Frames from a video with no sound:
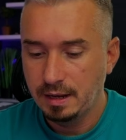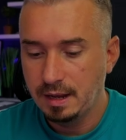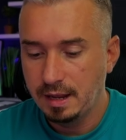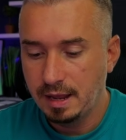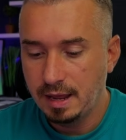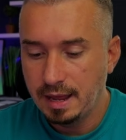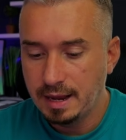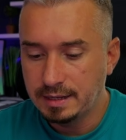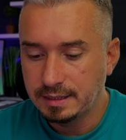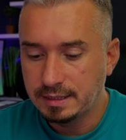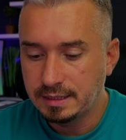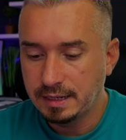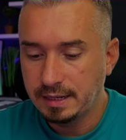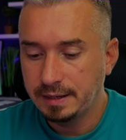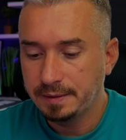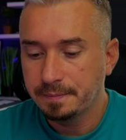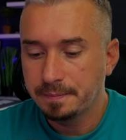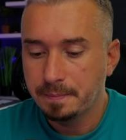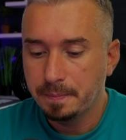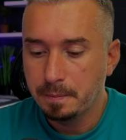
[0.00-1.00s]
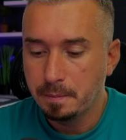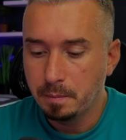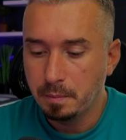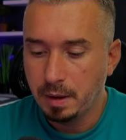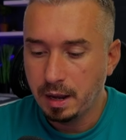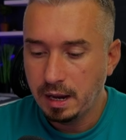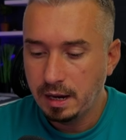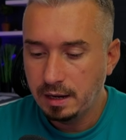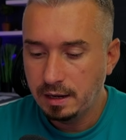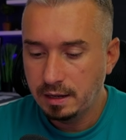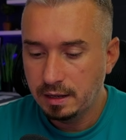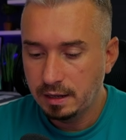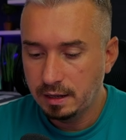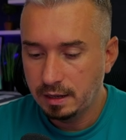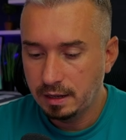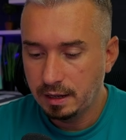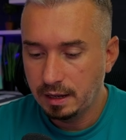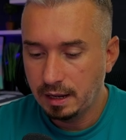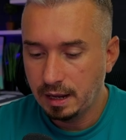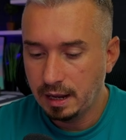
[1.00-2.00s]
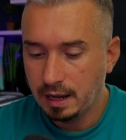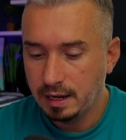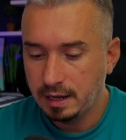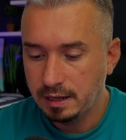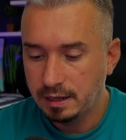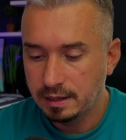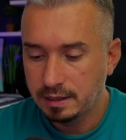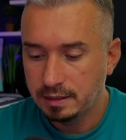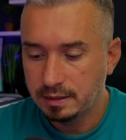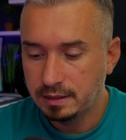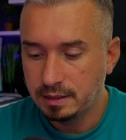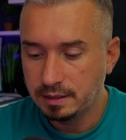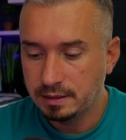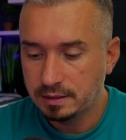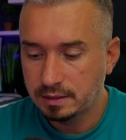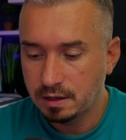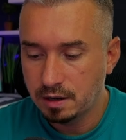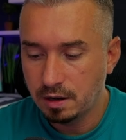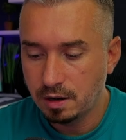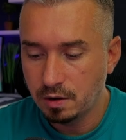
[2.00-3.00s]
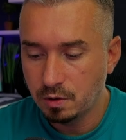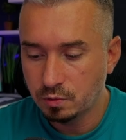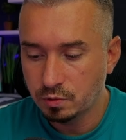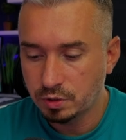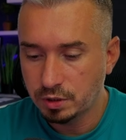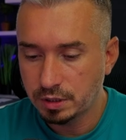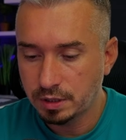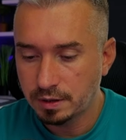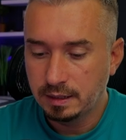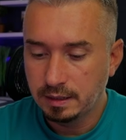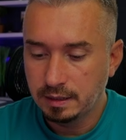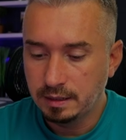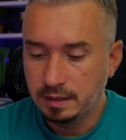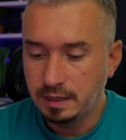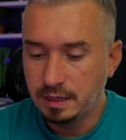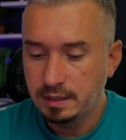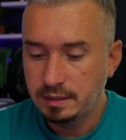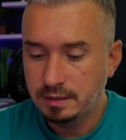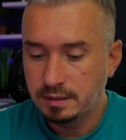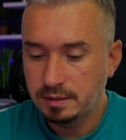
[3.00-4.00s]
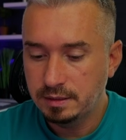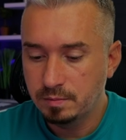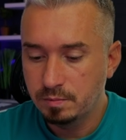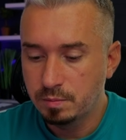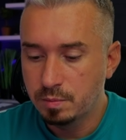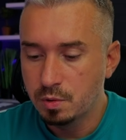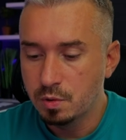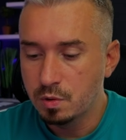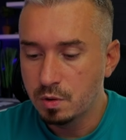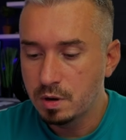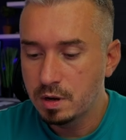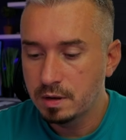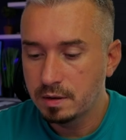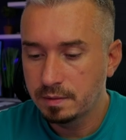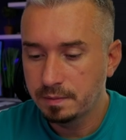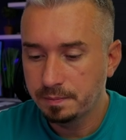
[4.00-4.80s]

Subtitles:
and say, make a disclosure. This book